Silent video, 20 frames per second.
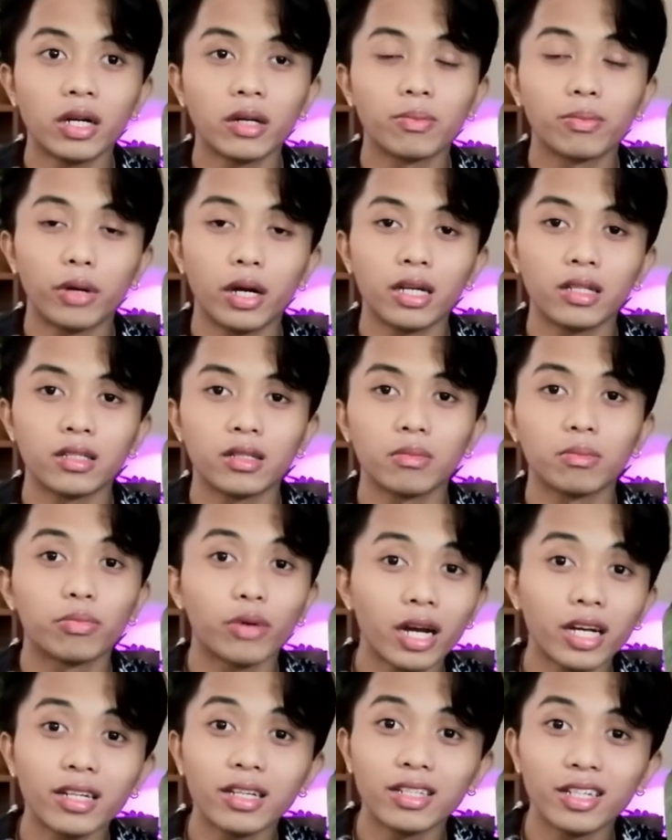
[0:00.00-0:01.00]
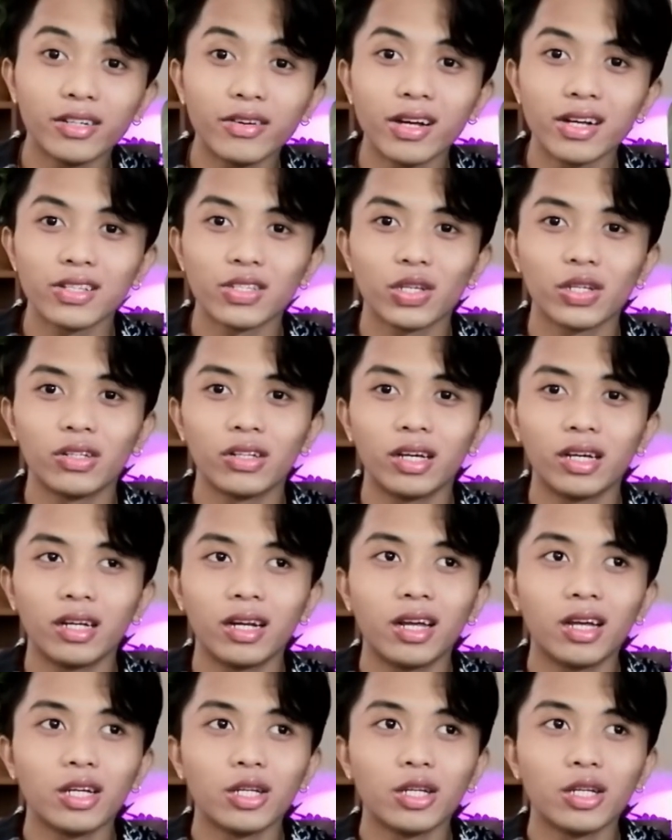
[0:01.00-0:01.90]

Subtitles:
bright indirect sunlight.